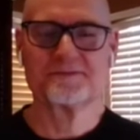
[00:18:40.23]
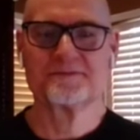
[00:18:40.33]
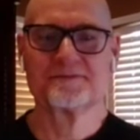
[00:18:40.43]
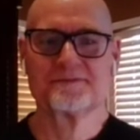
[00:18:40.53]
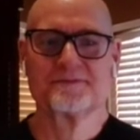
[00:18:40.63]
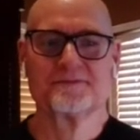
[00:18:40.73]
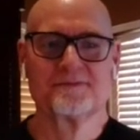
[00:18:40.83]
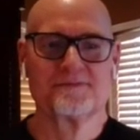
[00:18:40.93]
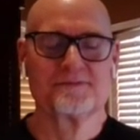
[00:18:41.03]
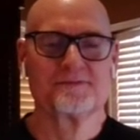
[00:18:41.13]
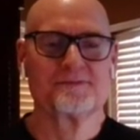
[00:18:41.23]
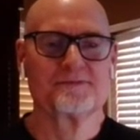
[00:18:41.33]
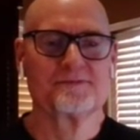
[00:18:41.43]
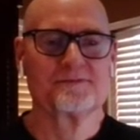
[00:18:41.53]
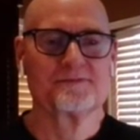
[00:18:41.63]

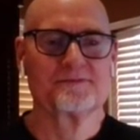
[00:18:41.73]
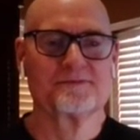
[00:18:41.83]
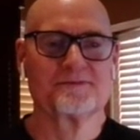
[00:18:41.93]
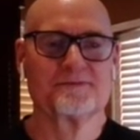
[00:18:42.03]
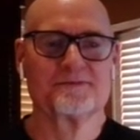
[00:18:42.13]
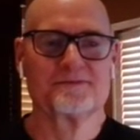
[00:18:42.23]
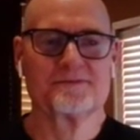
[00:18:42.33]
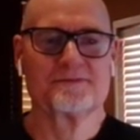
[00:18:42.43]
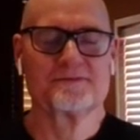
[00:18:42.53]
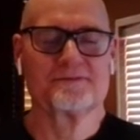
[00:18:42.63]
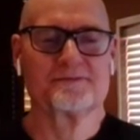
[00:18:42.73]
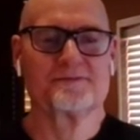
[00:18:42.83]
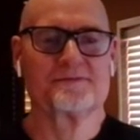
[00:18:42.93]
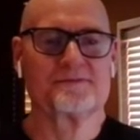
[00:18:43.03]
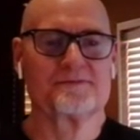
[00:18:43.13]

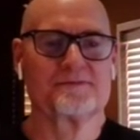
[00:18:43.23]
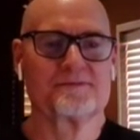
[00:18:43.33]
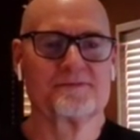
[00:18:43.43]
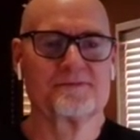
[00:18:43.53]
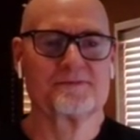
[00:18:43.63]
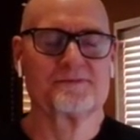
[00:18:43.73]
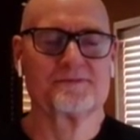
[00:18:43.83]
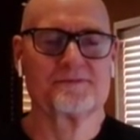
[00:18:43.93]
(not speaking)